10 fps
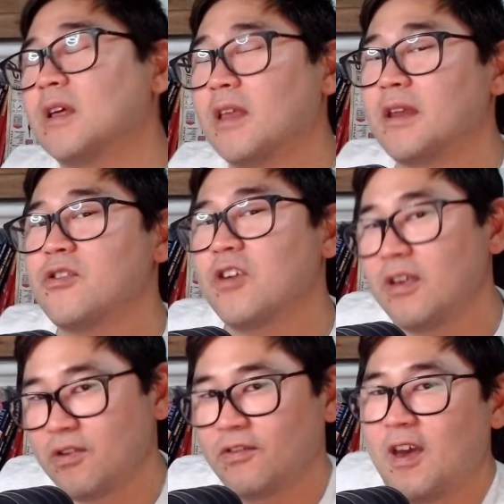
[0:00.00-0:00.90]
a lot of
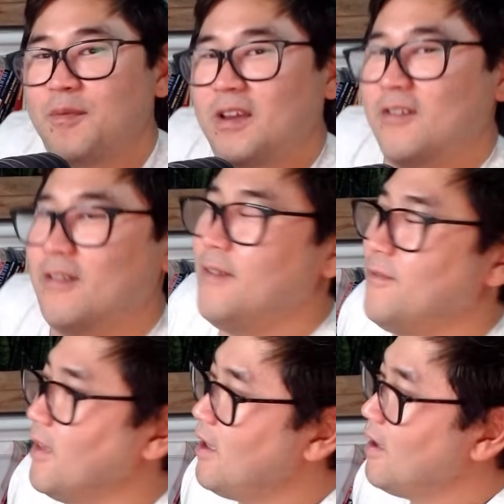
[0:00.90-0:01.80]
changes happening in your life.
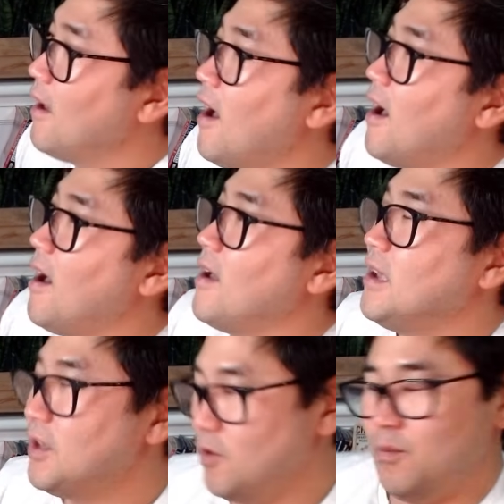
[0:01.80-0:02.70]

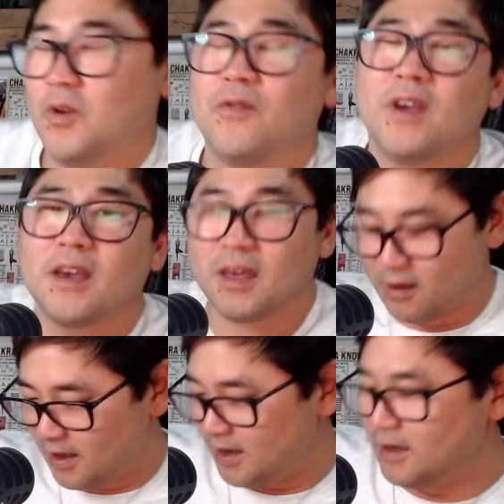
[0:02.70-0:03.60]
You moving
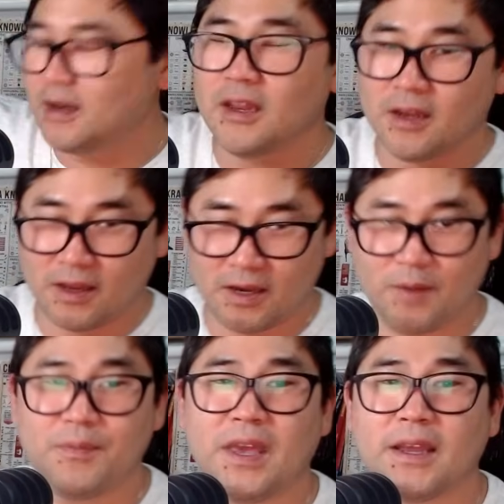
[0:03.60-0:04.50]
in
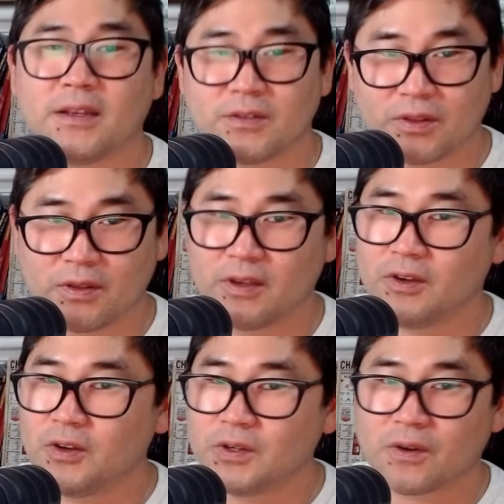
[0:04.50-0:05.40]
a
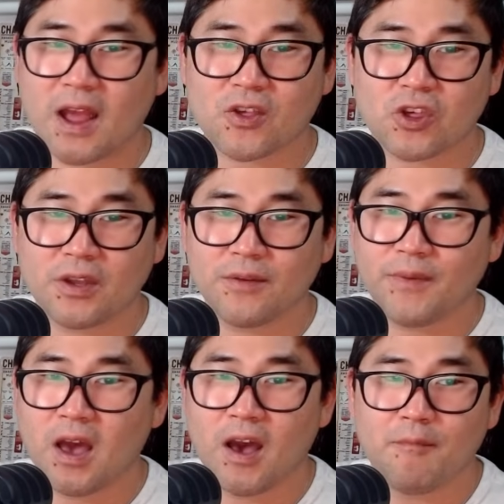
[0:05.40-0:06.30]
new direction.
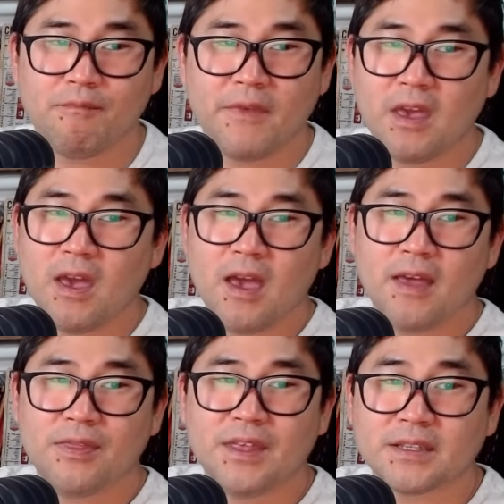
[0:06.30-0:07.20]

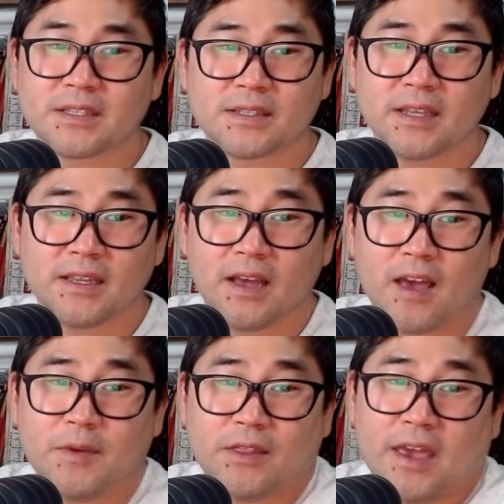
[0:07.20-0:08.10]
This
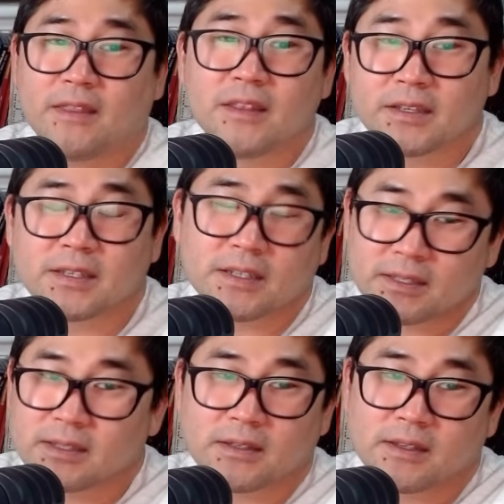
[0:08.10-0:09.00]
is